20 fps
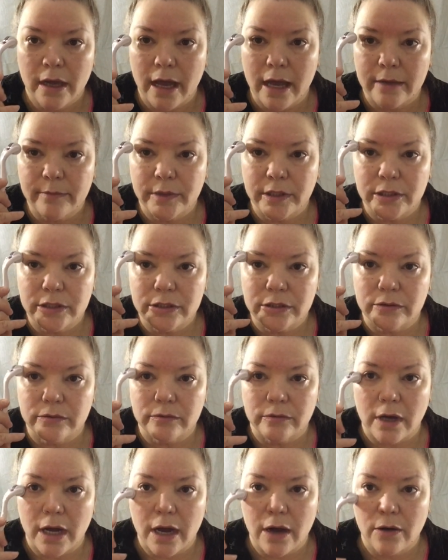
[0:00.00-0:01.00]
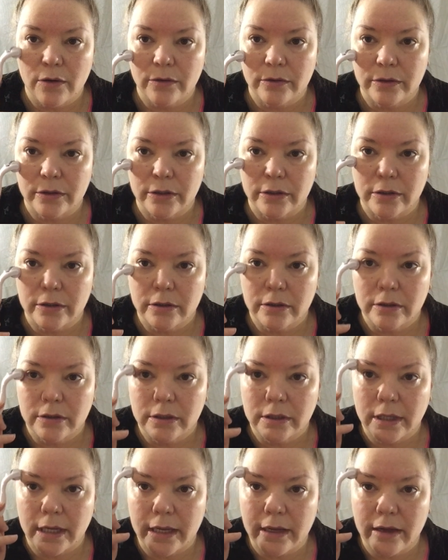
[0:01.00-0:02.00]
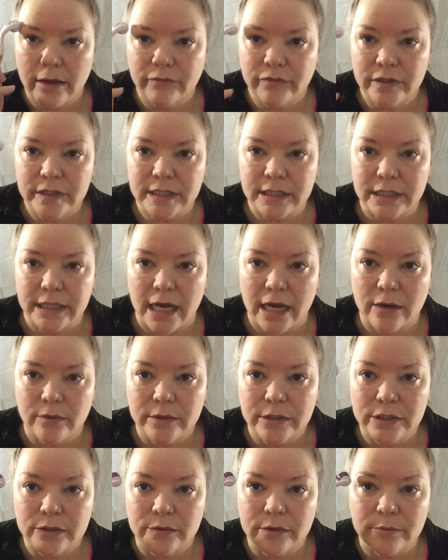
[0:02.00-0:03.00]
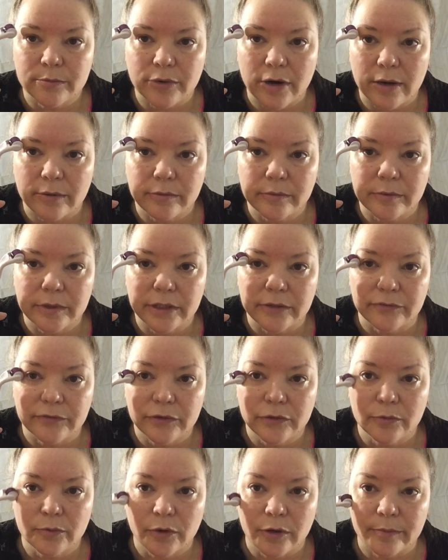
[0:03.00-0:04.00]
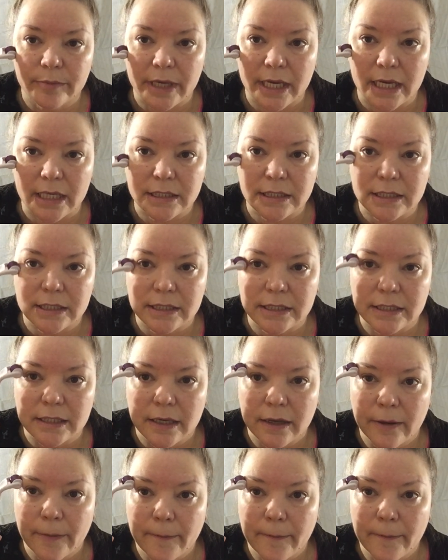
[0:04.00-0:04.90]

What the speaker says: I'm going to do outer. Obviously, I would do it probably a few more passes.